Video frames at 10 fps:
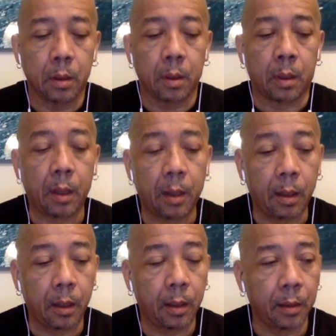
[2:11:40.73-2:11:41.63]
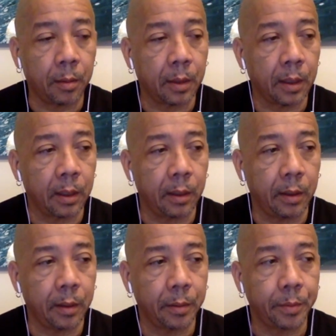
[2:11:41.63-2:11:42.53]
Mm-hmm. boy.
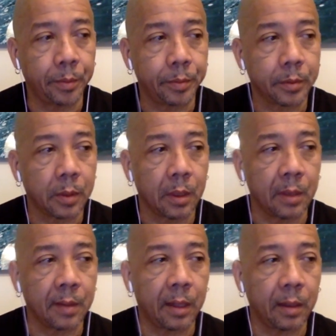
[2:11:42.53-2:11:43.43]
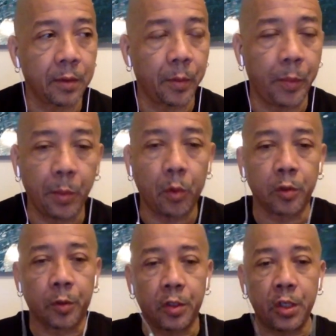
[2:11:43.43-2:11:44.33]
It's like some pit bulls
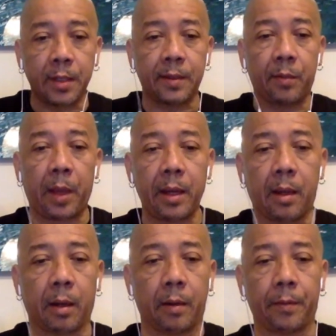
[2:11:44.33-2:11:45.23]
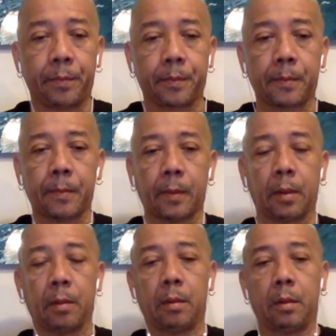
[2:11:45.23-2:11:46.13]
was chasing my car. Mm-hmm.
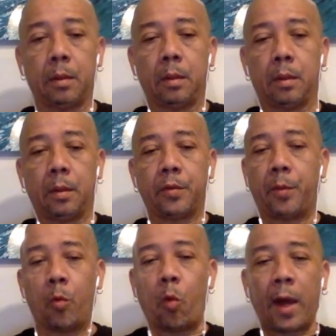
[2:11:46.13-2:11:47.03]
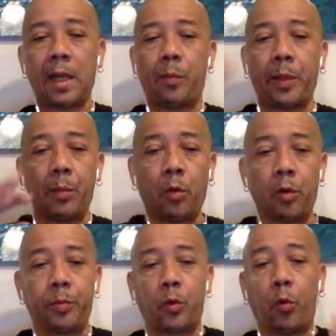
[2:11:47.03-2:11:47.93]
Some wild pit bull,
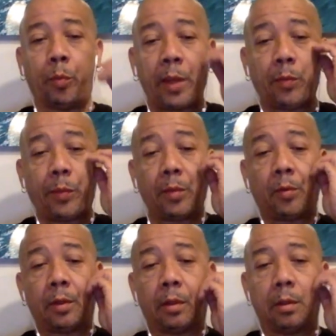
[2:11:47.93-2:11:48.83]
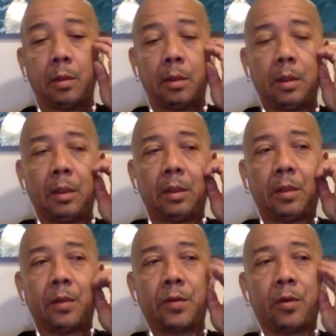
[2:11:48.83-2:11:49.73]
two big pit bull, you know.
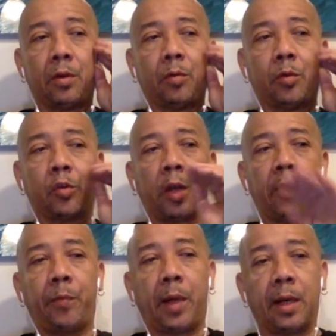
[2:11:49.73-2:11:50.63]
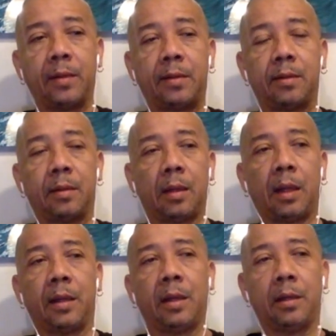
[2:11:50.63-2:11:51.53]
So we drive past and
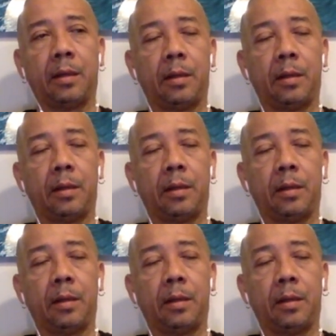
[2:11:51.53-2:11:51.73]
then